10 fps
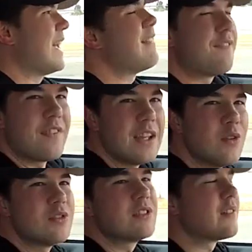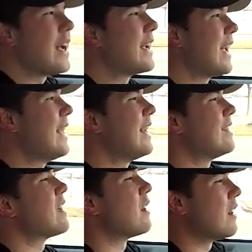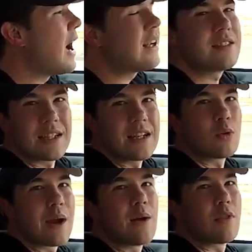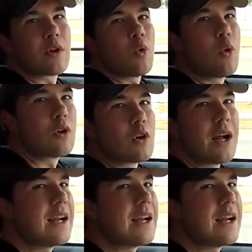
it feels like it is a lot to get around the corner.